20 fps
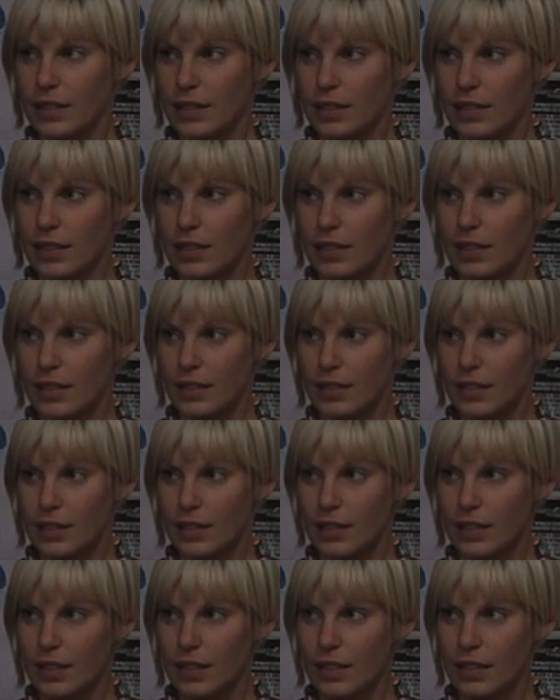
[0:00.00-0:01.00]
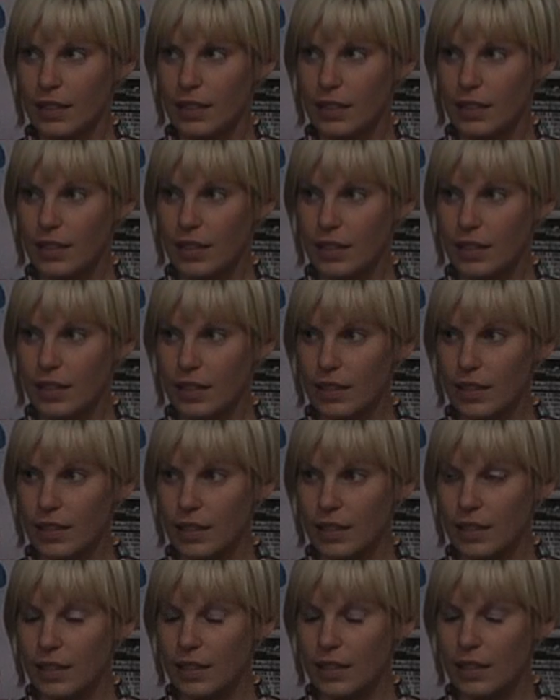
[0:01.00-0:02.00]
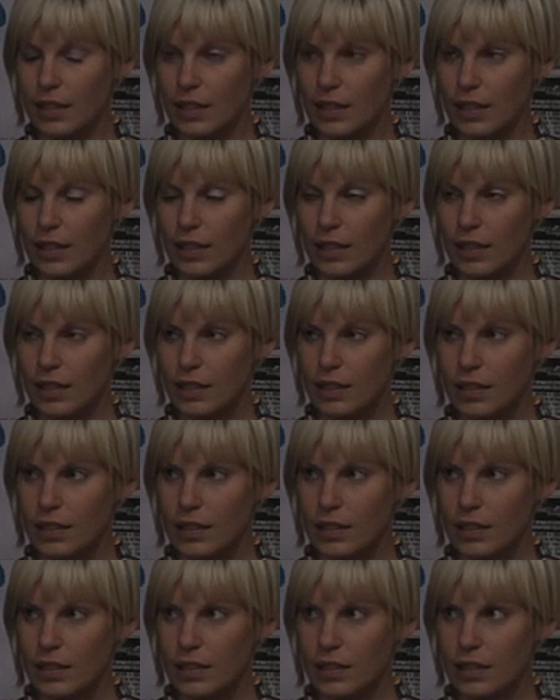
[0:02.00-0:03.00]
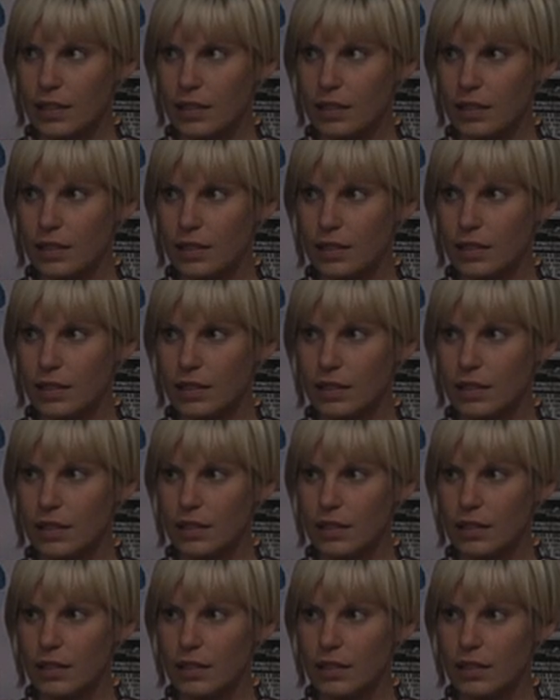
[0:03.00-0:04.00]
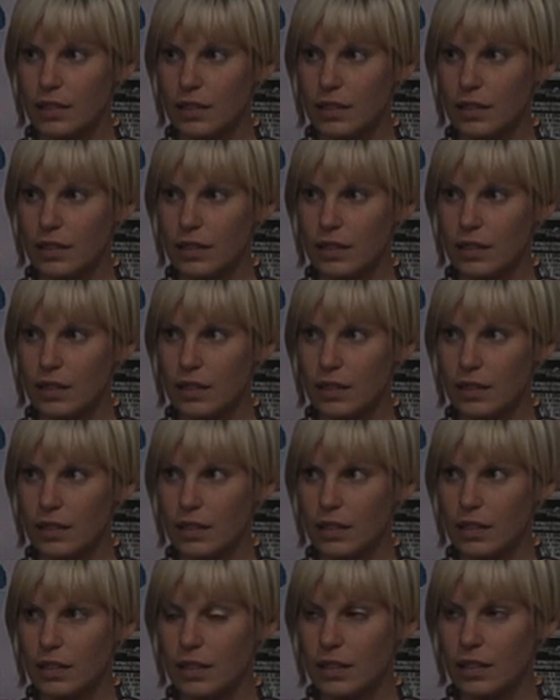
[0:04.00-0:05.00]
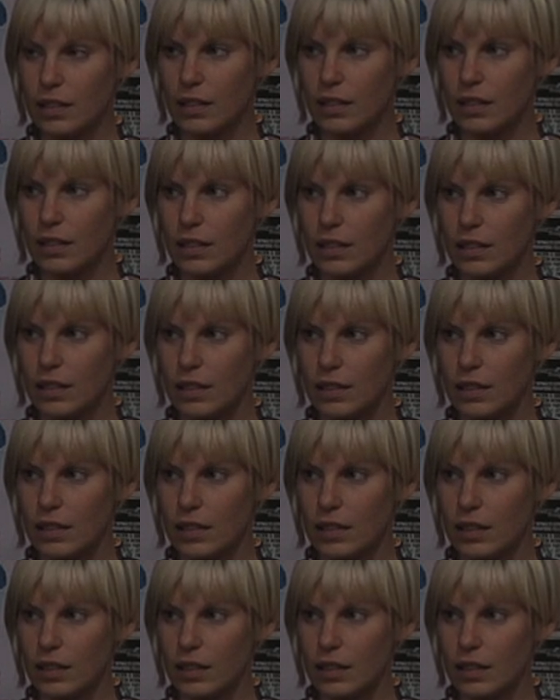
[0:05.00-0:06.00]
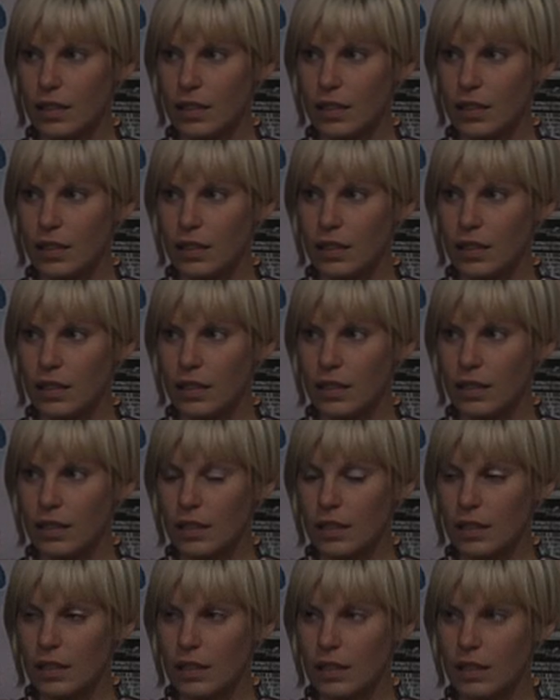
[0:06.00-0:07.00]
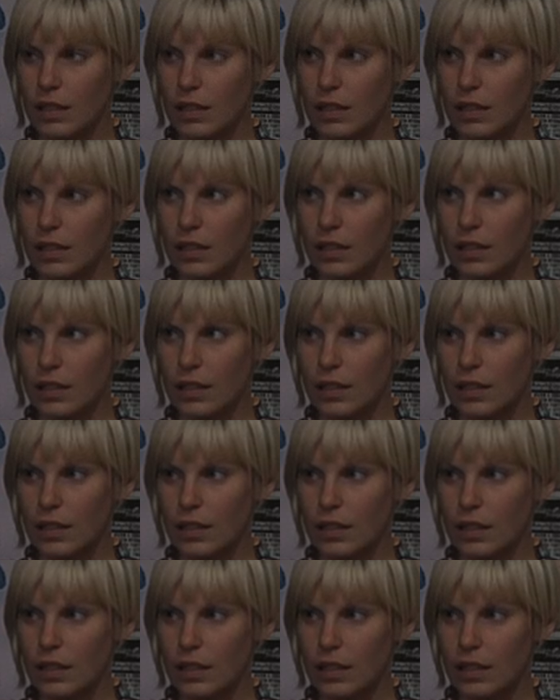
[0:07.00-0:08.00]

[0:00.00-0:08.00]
(not speaking)